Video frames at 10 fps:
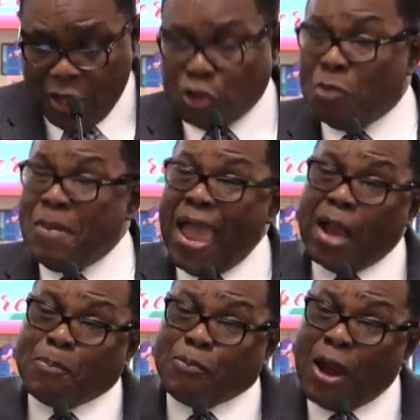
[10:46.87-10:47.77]
to
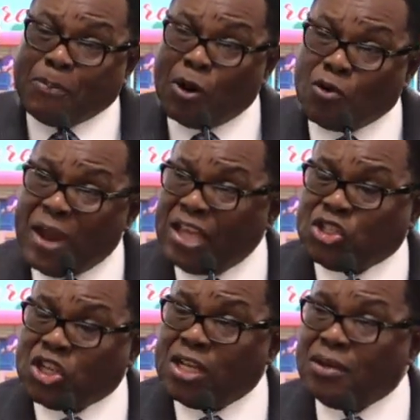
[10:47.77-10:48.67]
make
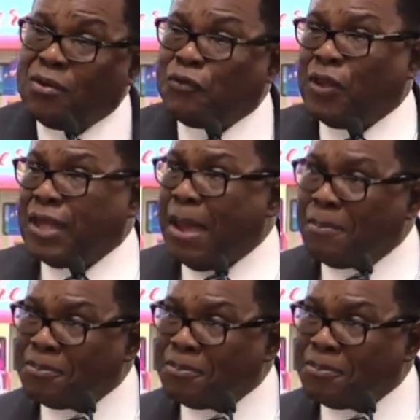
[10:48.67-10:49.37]
preparation for them.